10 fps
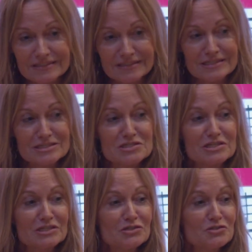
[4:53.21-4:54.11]
listen.
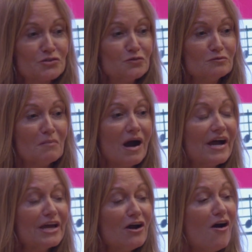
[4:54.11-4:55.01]
Listen to
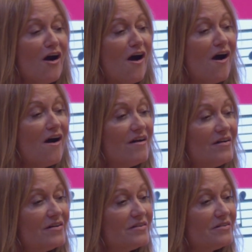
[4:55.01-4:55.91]
my
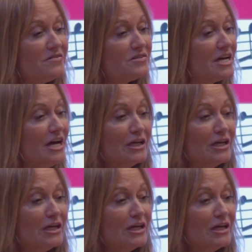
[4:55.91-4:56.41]
heart,